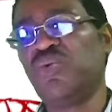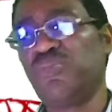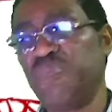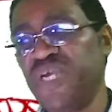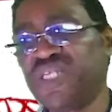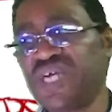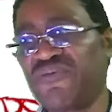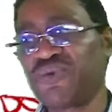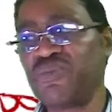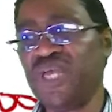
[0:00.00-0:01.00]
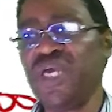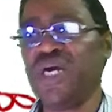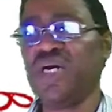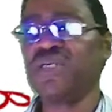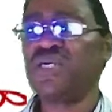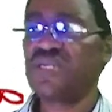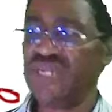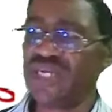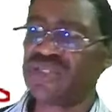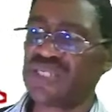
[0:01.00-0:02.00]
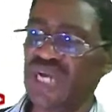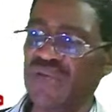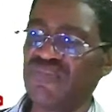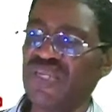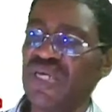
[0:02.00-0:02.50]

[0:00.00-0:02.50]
Pick it up from there next time